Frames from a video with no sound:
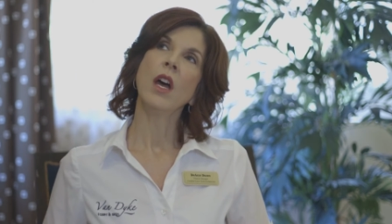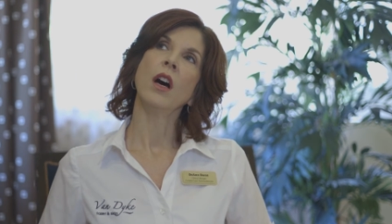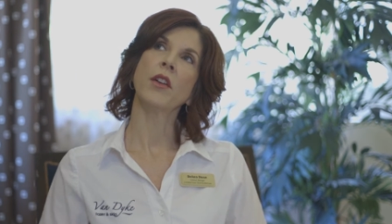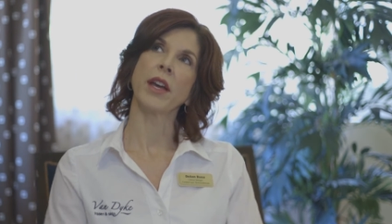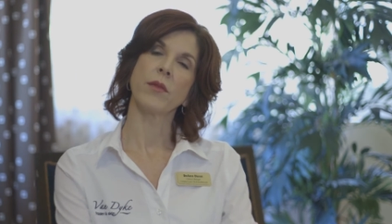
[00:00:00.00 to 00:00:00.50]

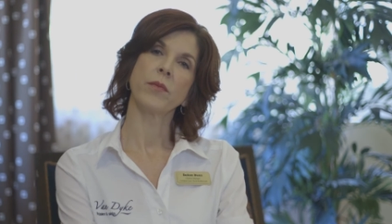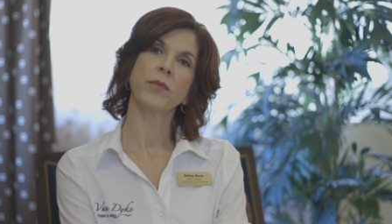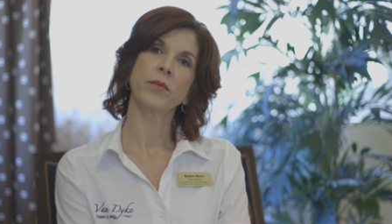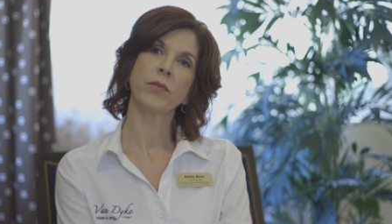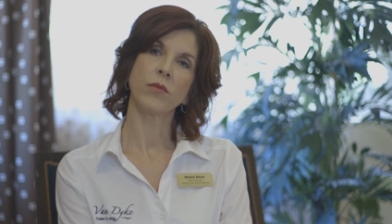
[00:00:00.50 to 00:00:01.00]
Okay.
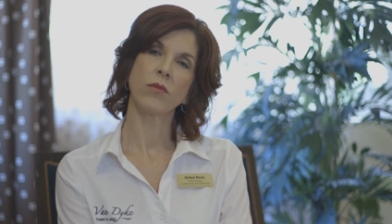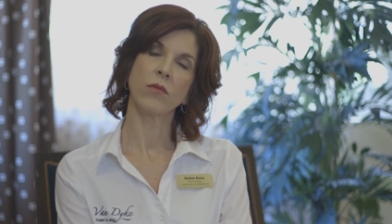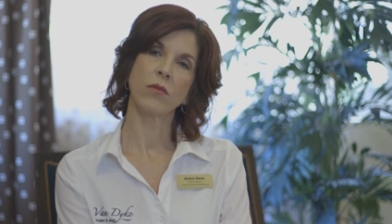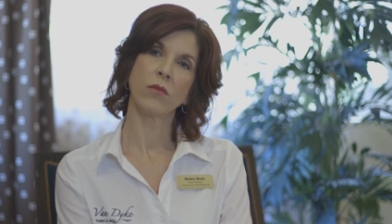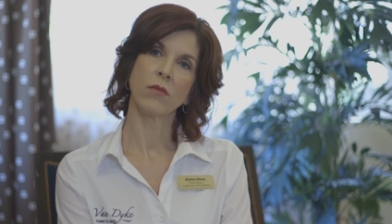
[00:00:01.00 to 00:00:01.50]
Sell me.
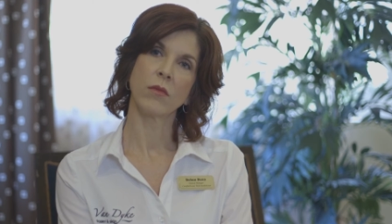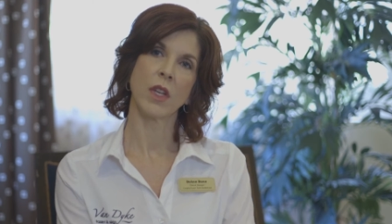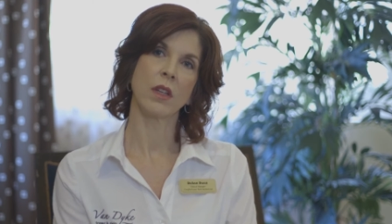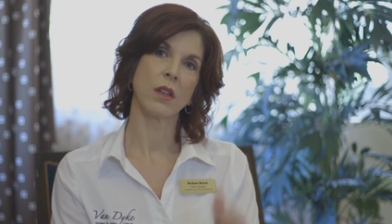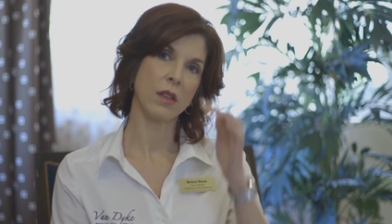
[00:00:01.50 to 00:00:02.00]

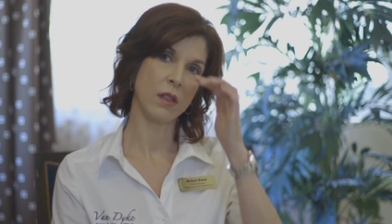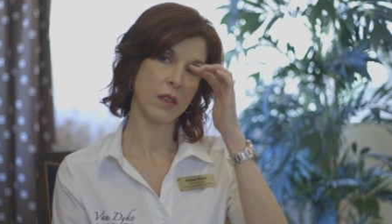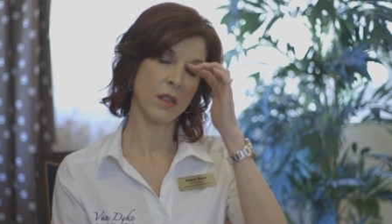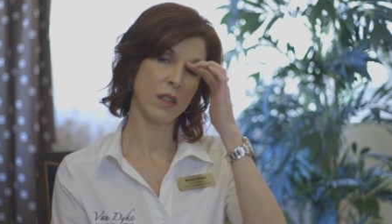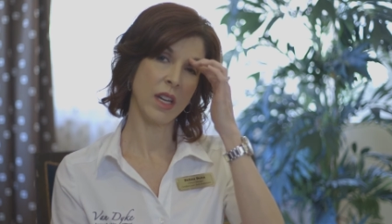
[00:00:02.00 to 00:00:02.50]
I need
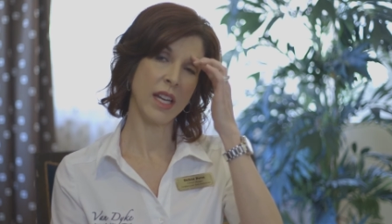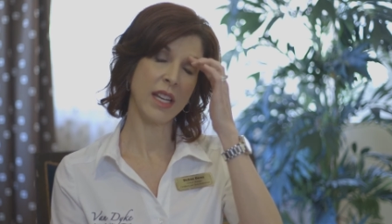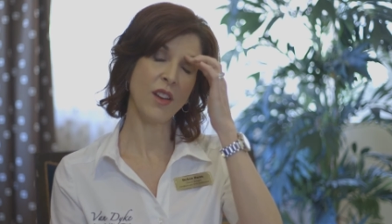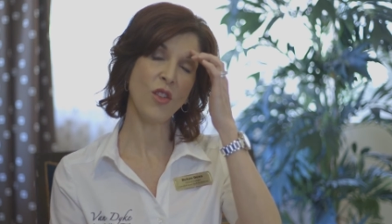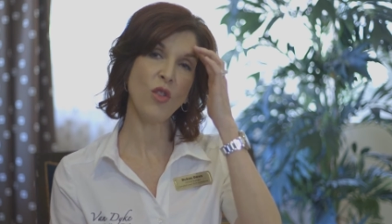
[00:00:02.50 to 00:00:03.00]
it. Tell I
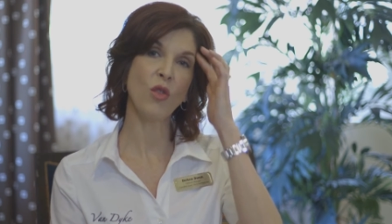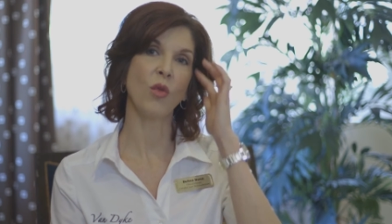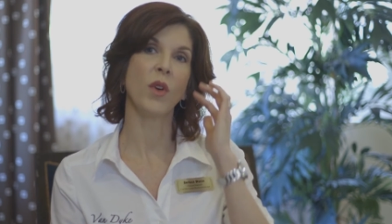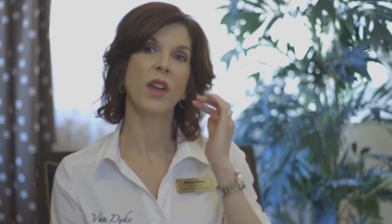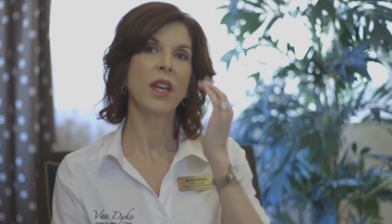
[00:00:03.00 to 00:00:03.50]

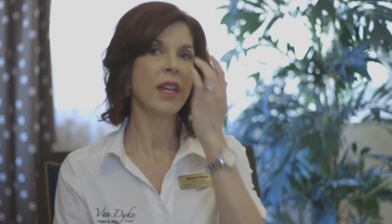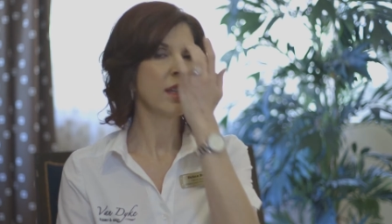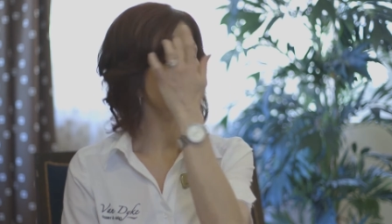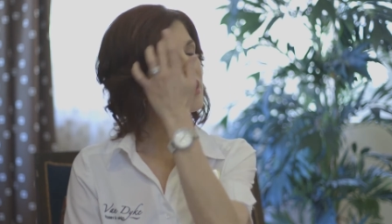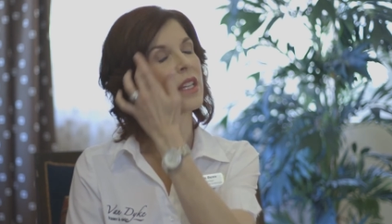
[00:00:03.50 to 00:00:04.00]
know.
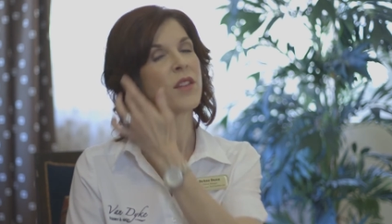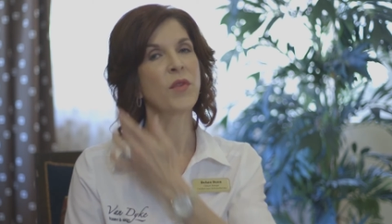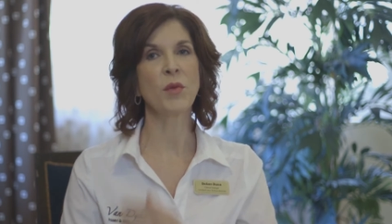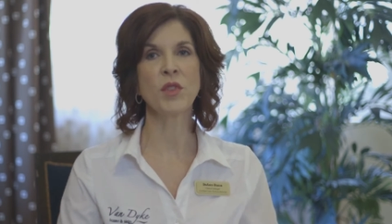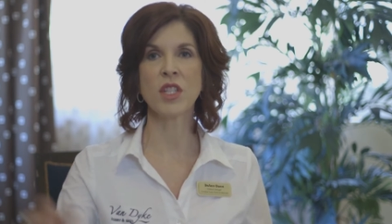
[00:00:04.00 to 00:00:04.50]
Just if
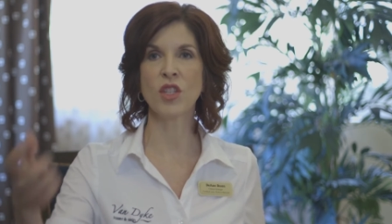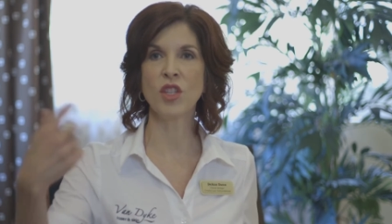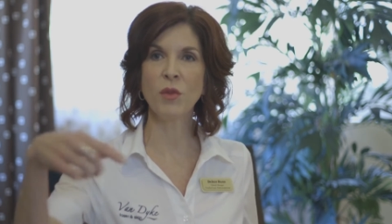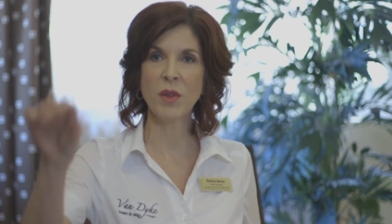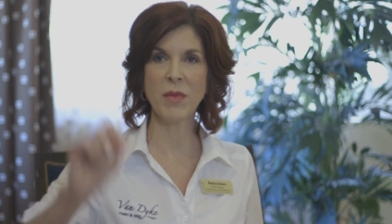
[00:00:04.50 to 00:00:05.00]
it was just
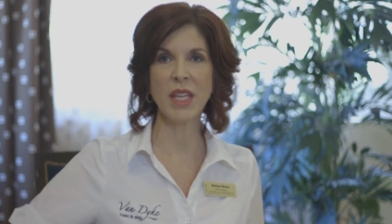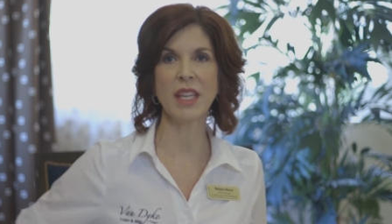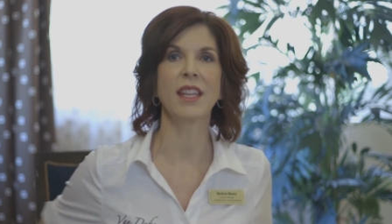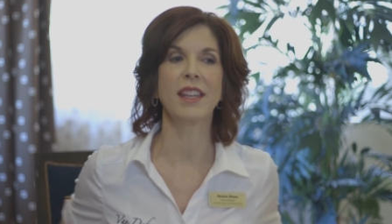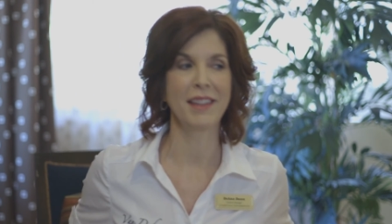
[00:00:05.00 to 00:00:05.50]
you and
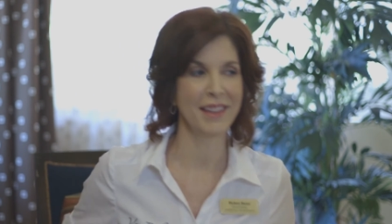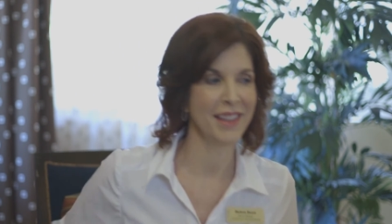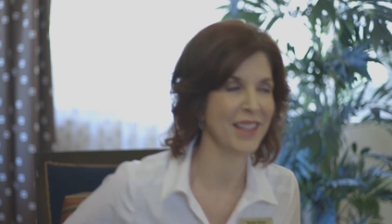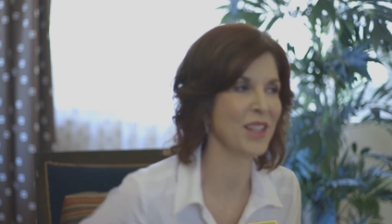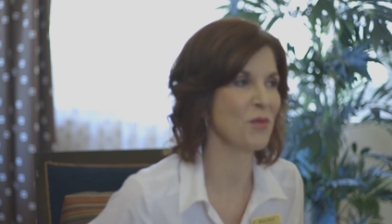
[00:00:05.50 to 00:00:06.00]
me
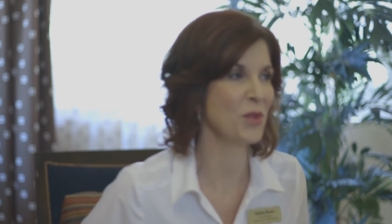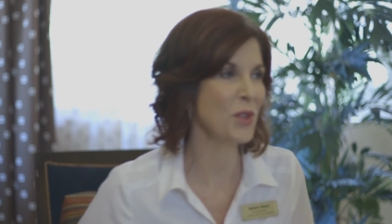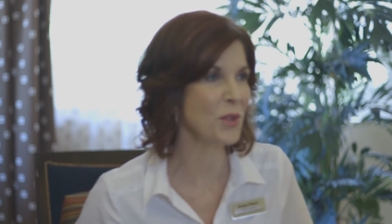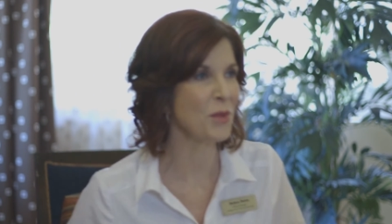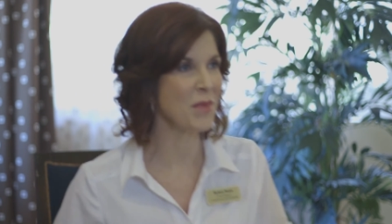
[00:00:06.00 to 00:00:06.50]
in a
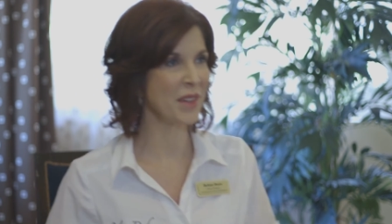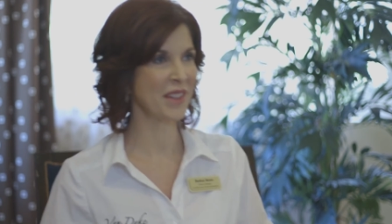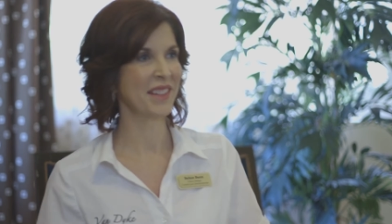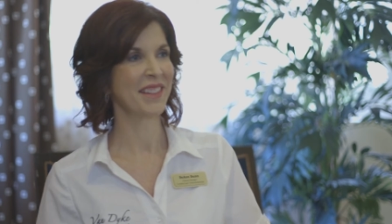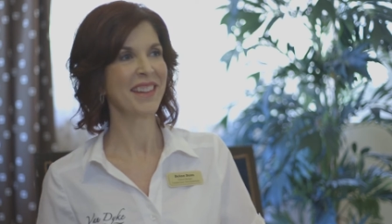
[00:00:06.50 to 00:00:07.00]
room,
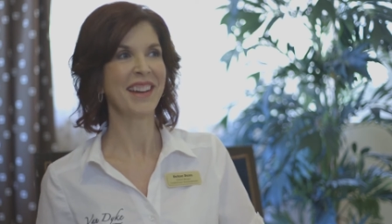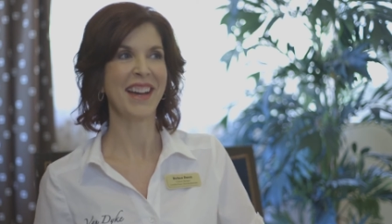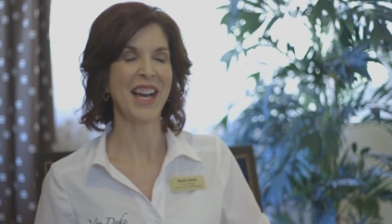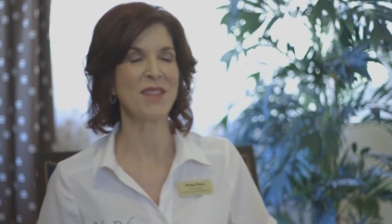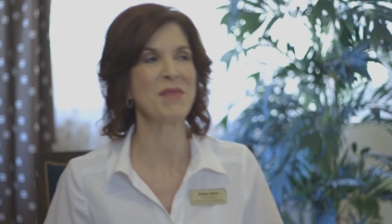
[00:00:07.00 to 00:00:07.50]

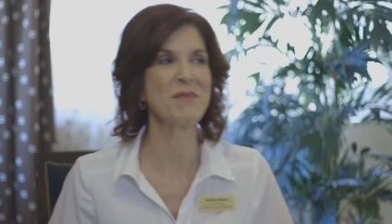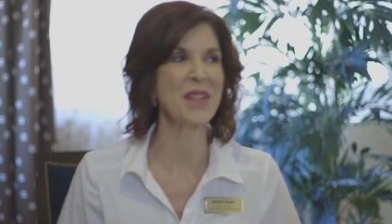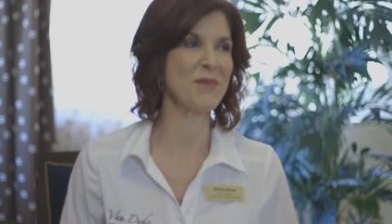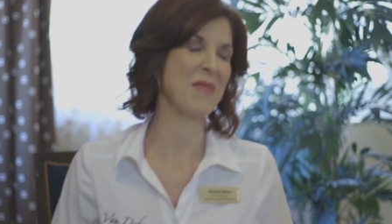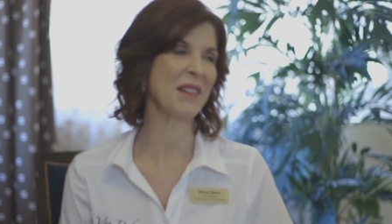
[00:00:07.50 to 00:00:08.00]
I'd be
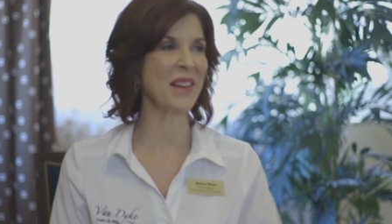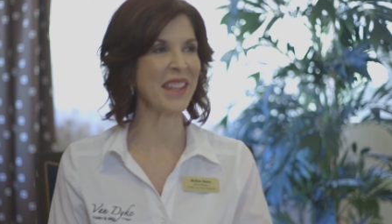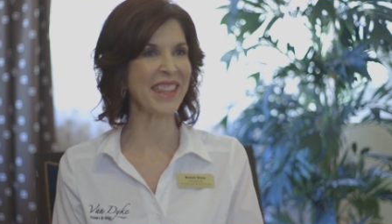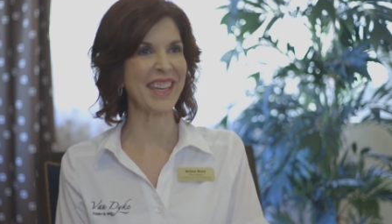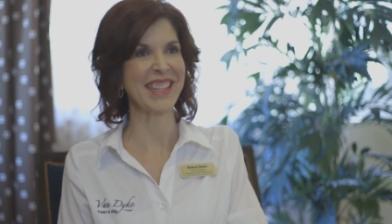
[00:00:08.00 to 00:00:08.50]
much better
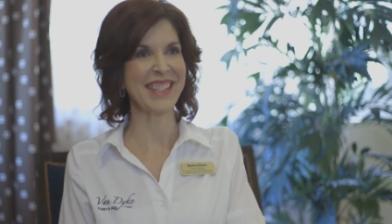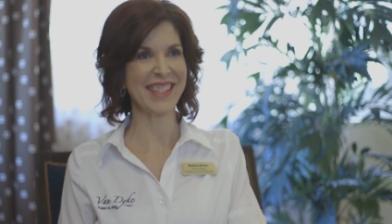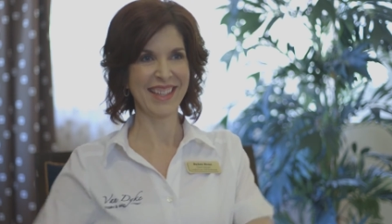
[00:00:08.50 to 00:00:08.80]
at this.